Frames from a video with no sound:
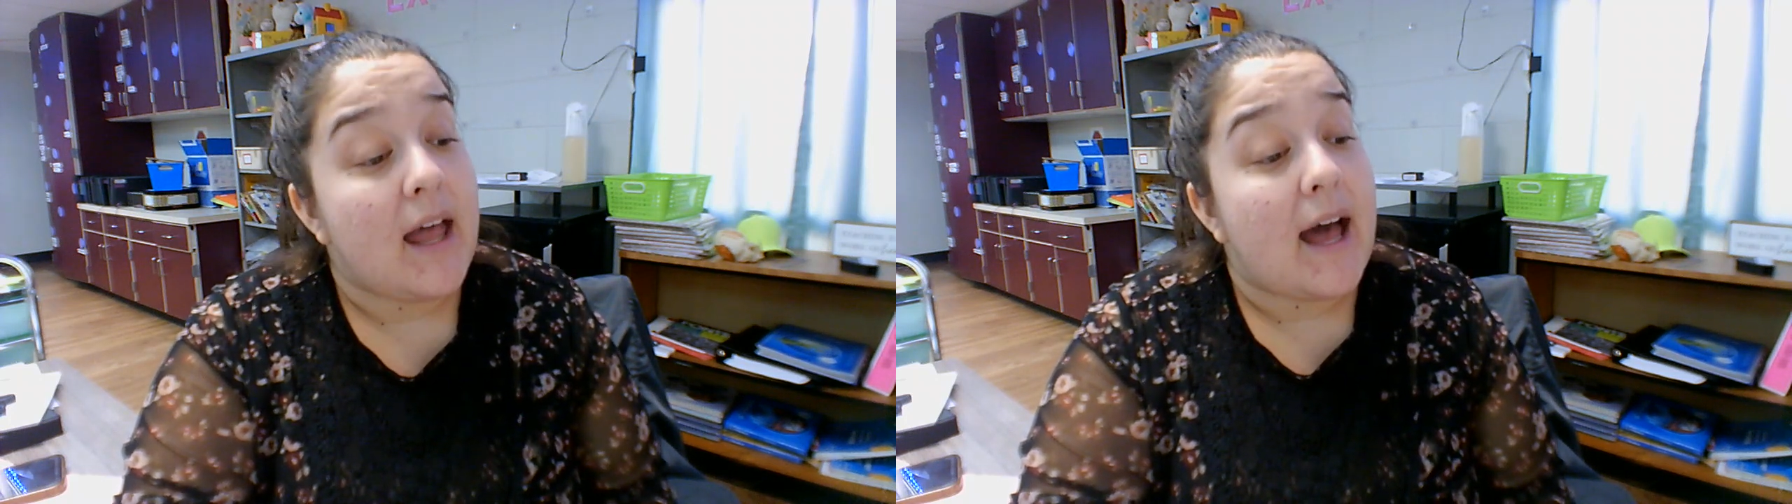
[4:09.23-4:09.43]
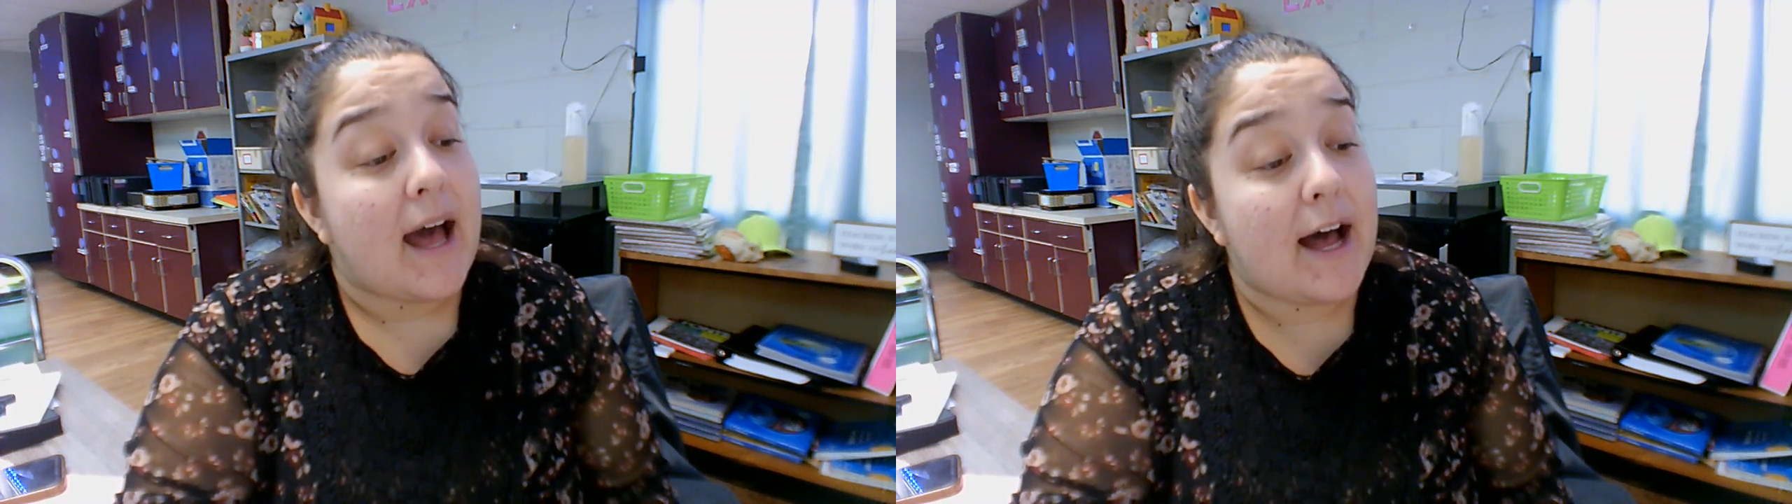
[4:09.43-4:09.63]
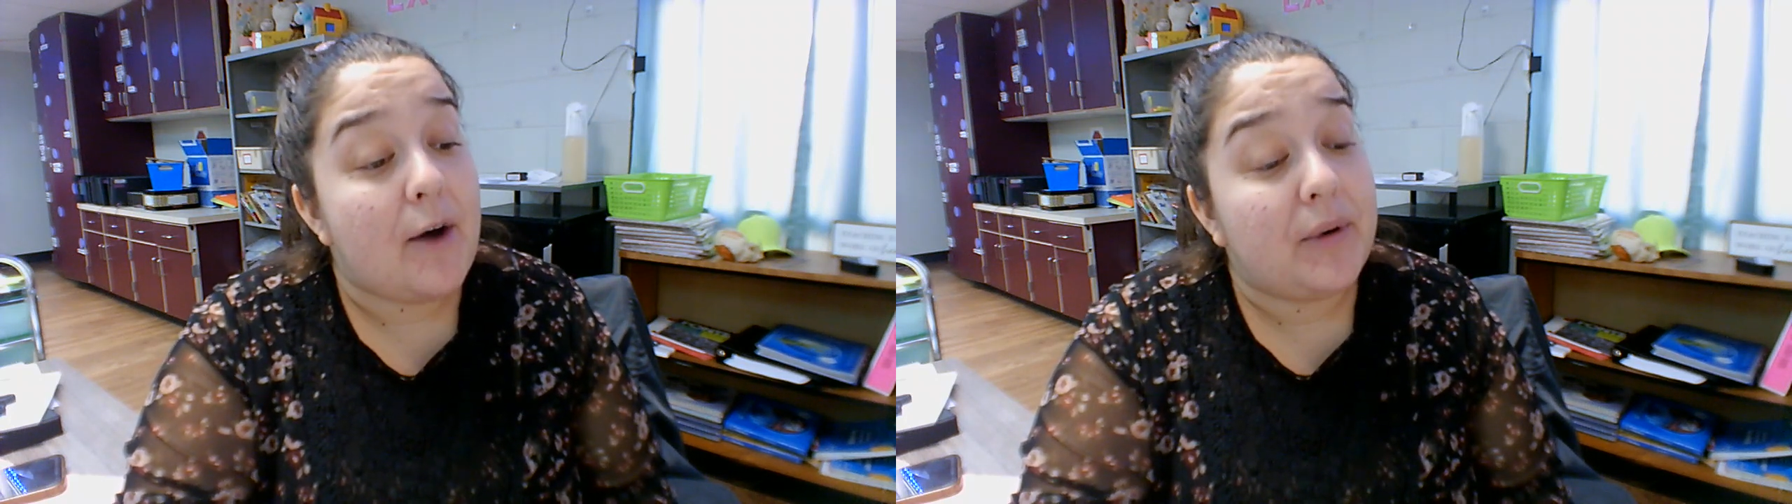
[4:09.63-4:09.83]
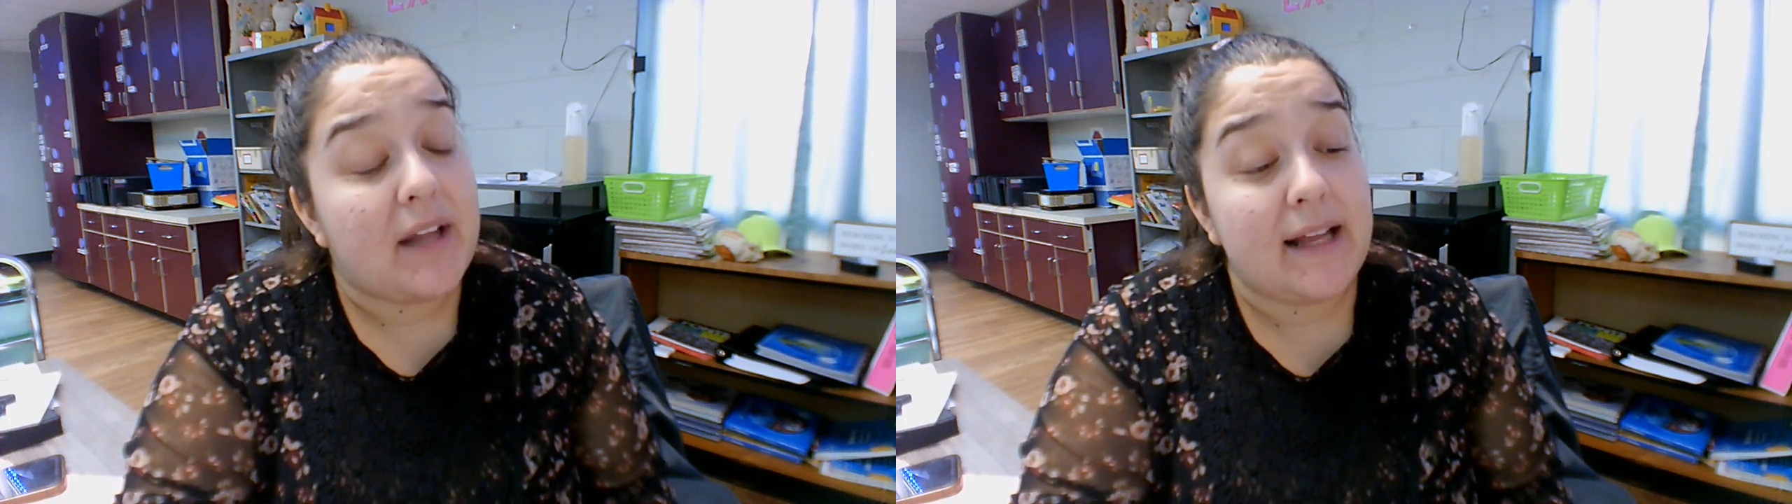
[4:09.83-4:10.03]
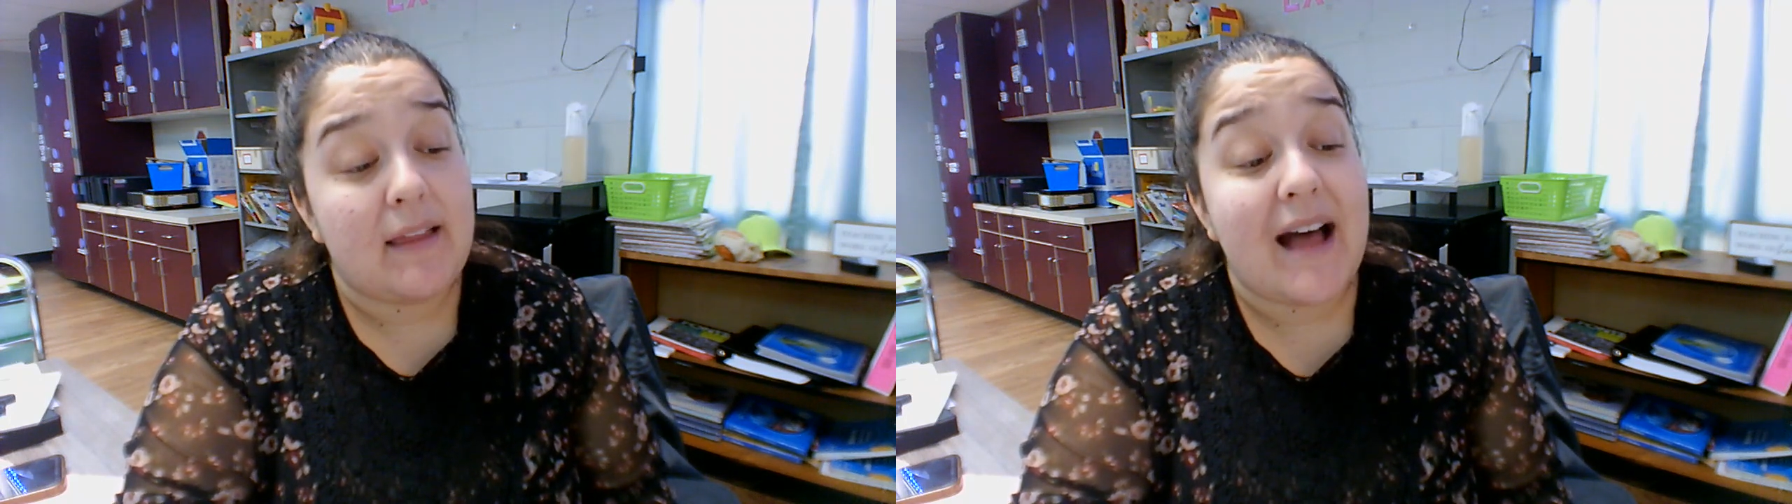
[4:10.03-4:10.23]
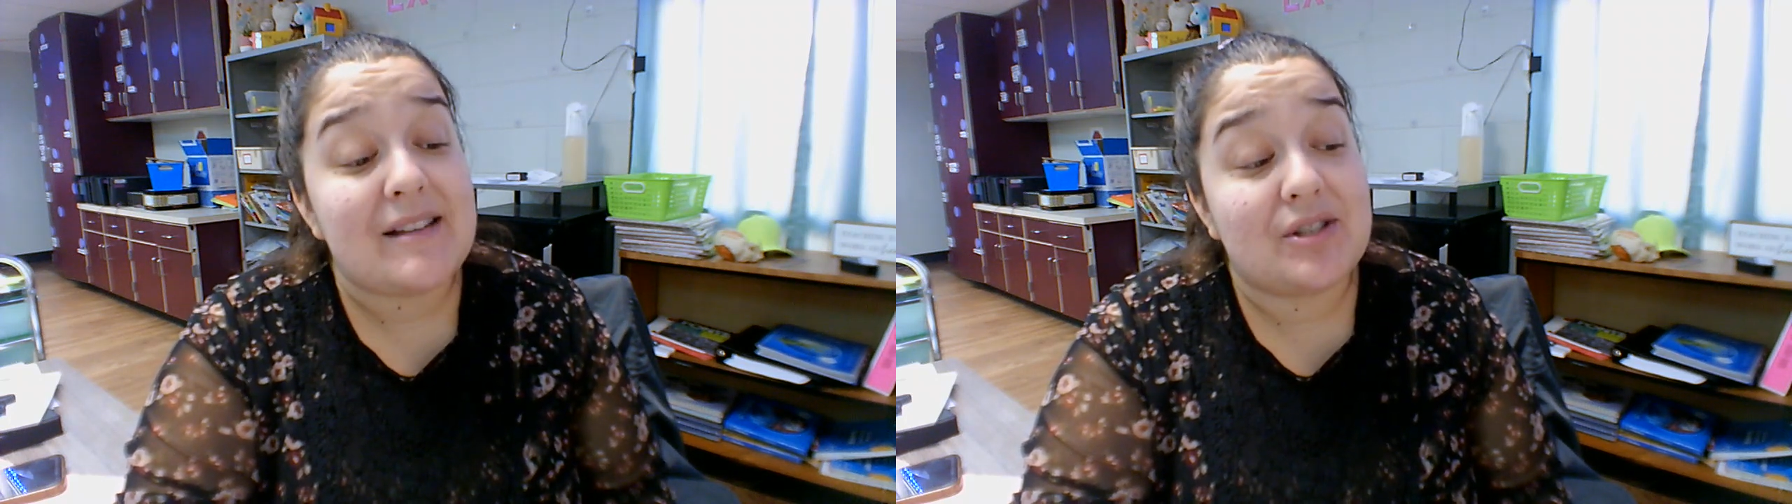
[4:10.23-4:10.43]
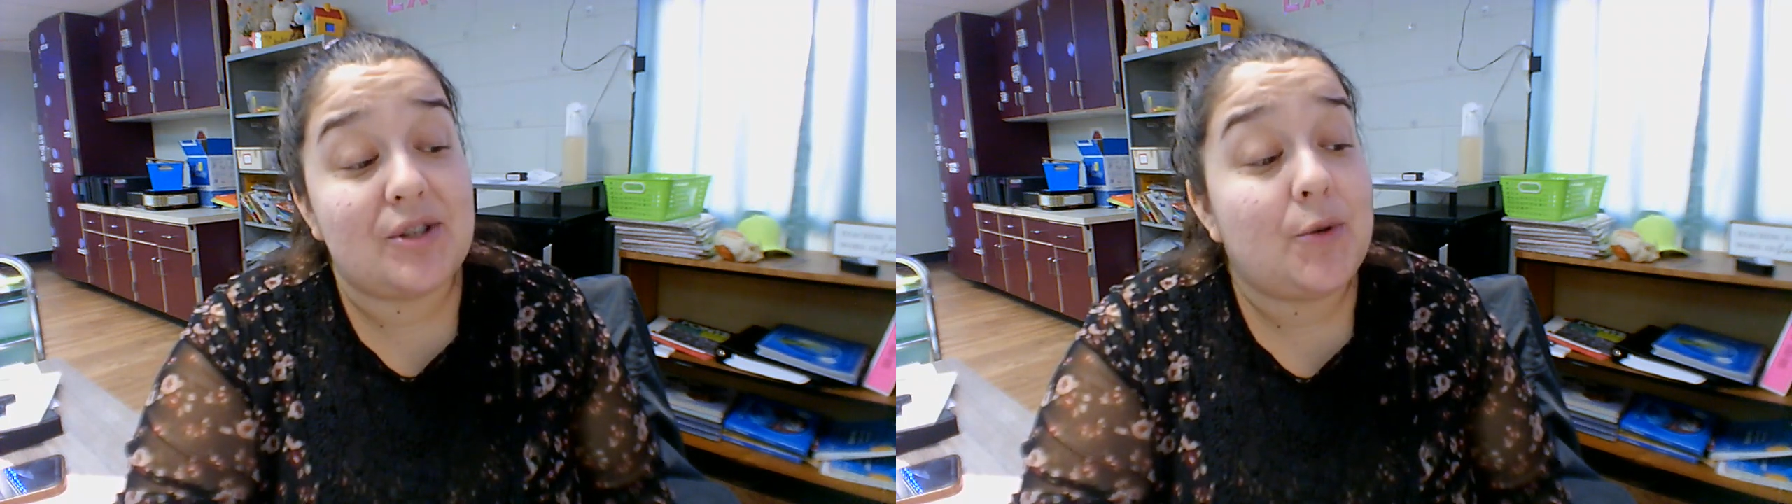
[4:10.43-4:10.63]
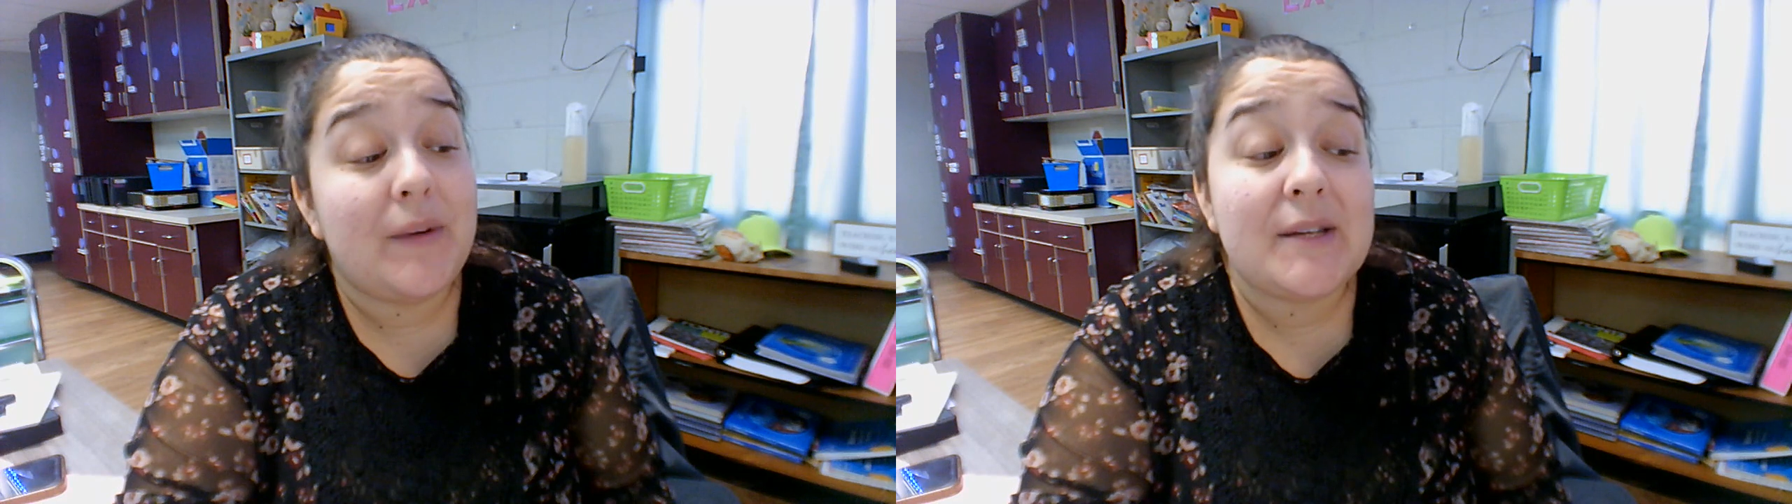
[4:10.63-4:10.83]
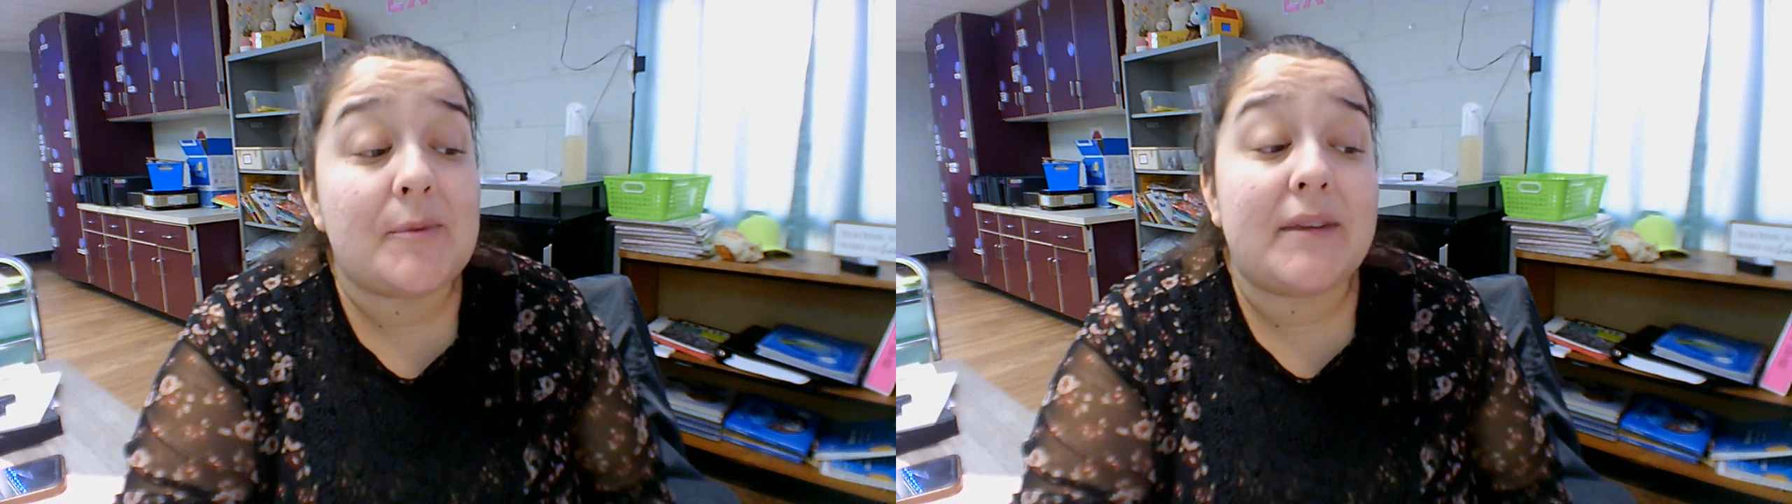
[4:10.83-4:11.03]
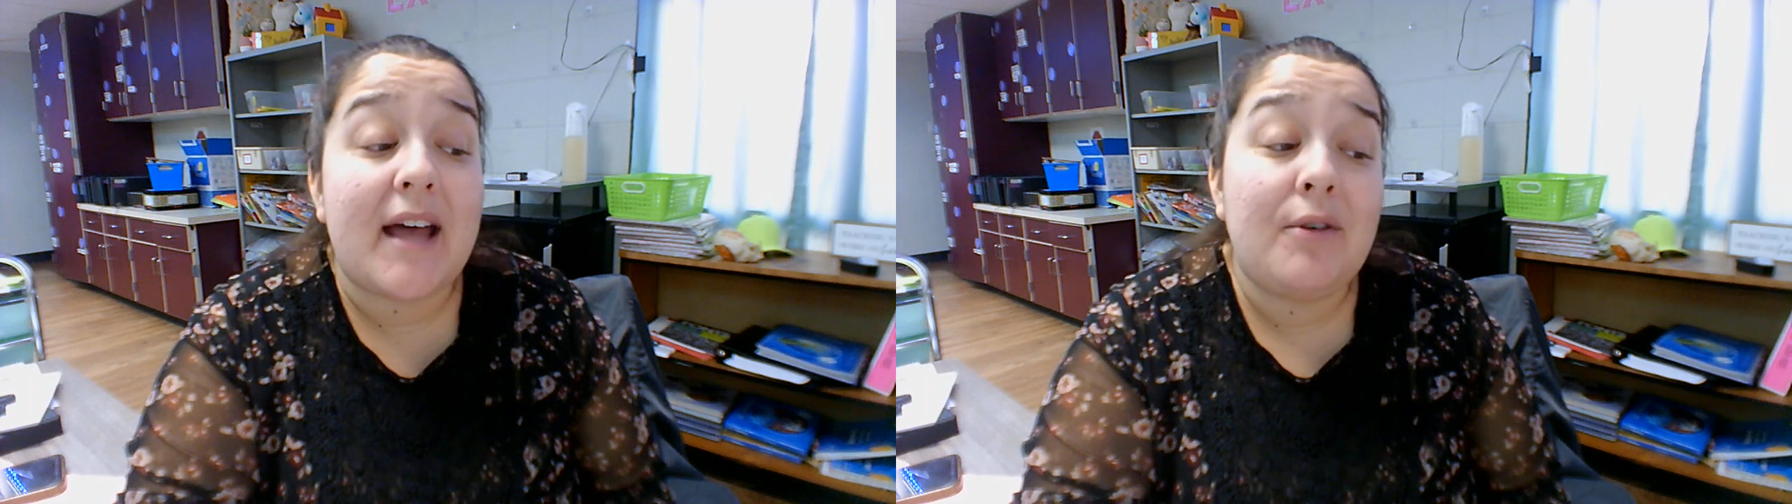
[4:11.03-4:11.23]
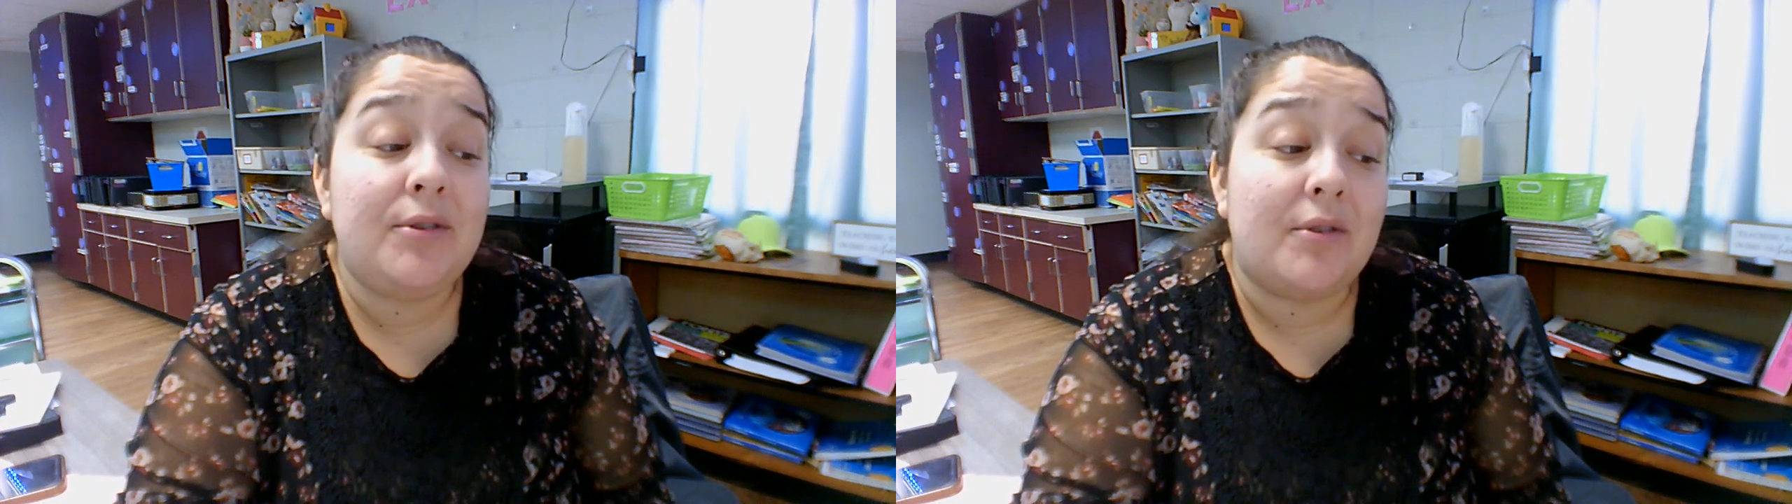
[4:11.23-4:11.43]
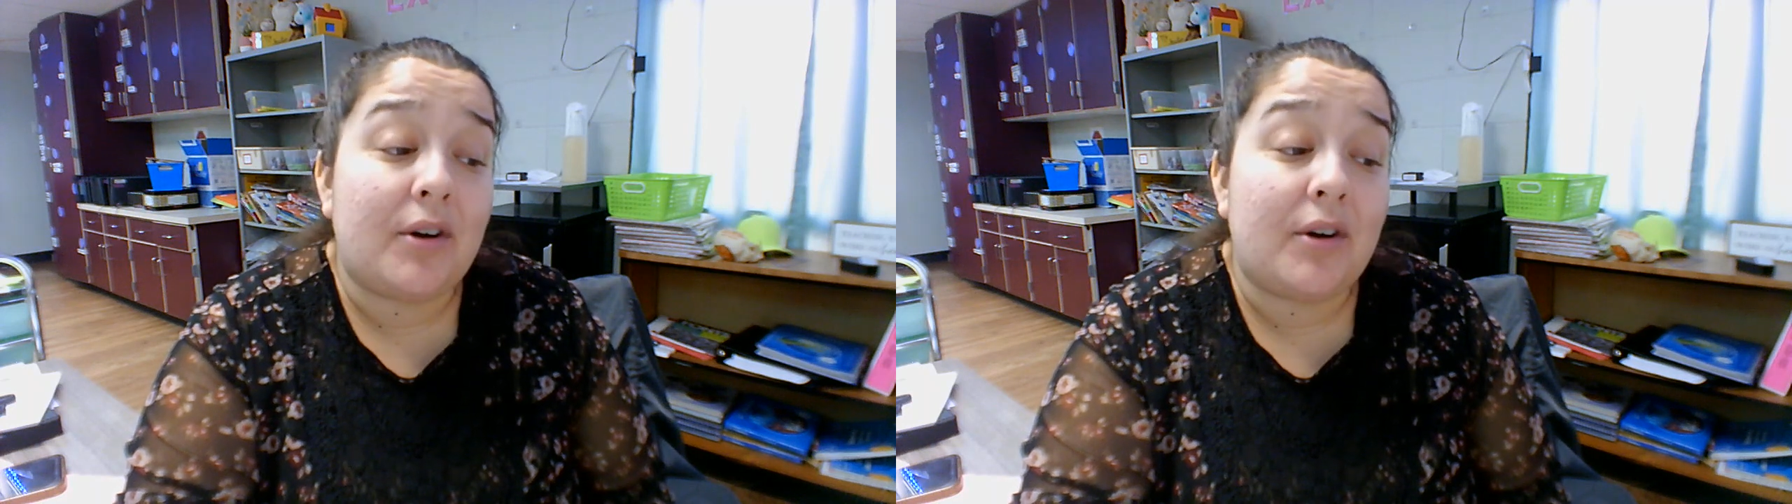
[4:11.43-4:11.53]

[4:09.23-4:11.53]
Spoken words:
How will I last 2 weeks without you,